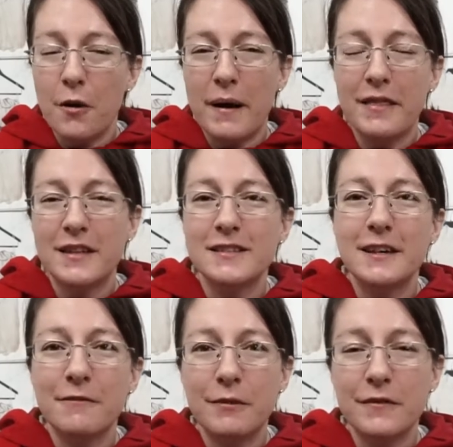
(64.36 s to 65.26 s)
about that
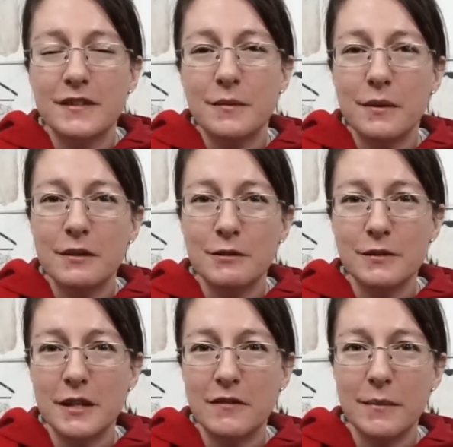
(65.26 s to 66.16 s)
stuff, but for someone who's
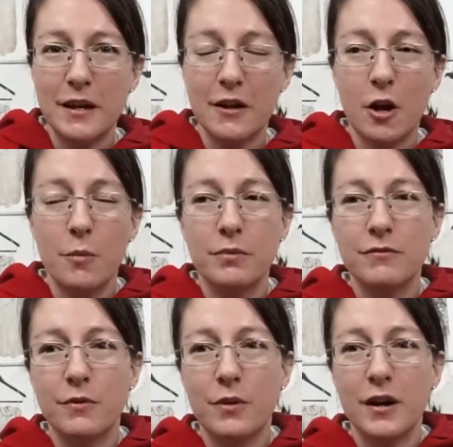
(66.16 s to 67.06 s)
never made a coat
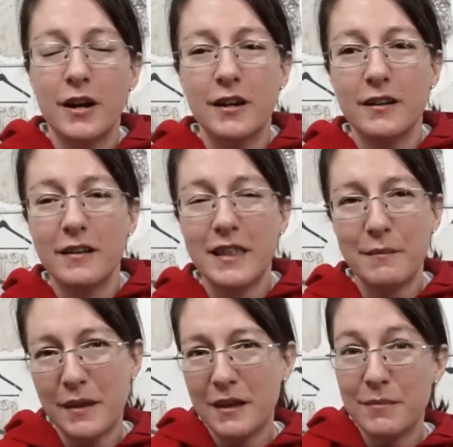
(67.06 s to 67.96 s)
before, they
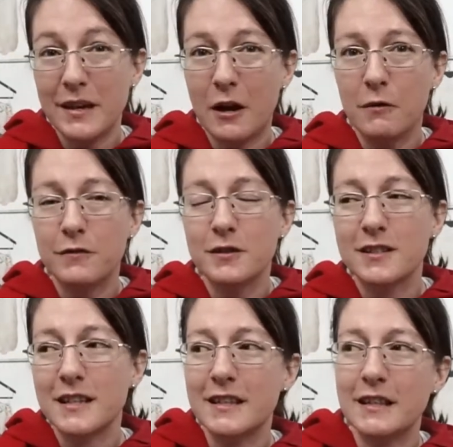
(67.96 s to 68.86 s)
may be helpful
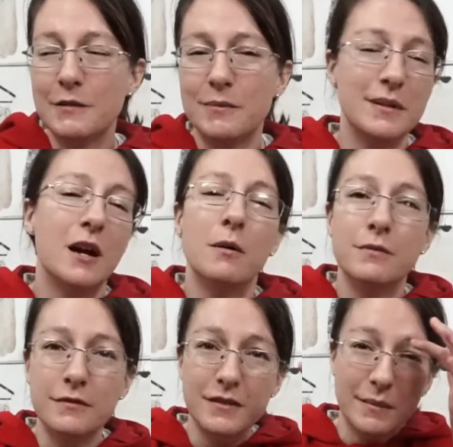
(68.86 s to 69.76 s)
because I think they would have been
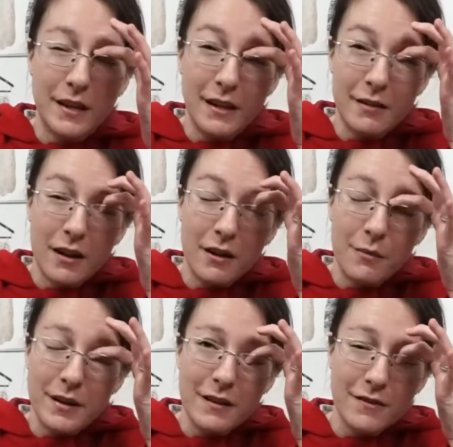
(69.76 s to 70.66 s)
helpful for me
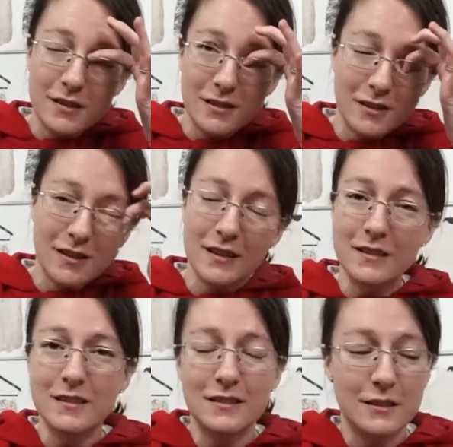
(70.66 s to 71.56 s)
when I first started
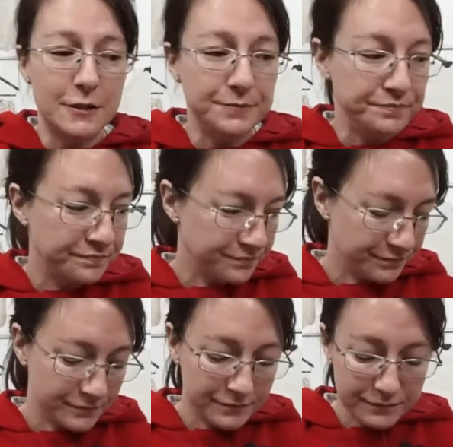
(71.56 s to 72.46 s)
this. So,
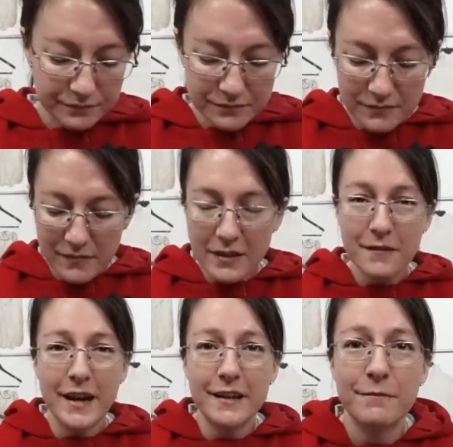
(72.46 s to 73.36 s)

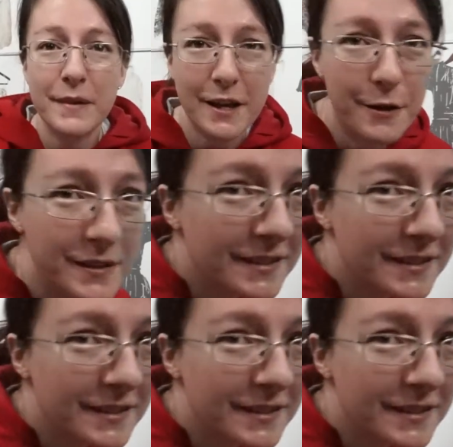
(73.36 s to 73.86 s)
right, my coat.